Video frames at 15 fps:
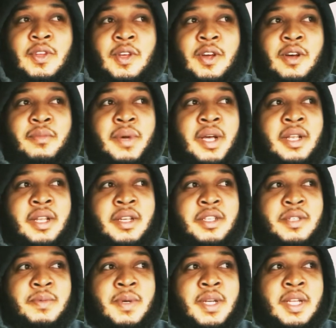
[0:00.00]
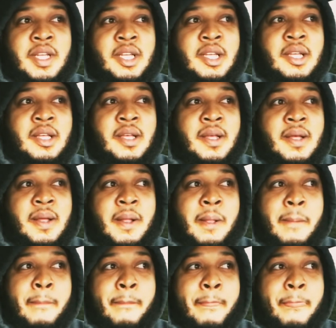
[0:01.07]
on my lunch break
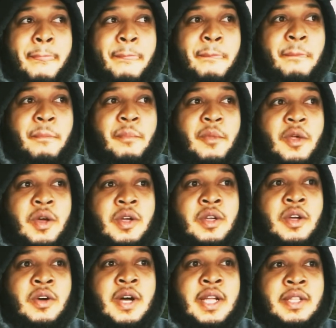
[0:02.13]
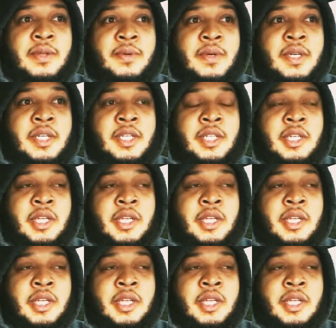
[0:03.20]
or go out to work.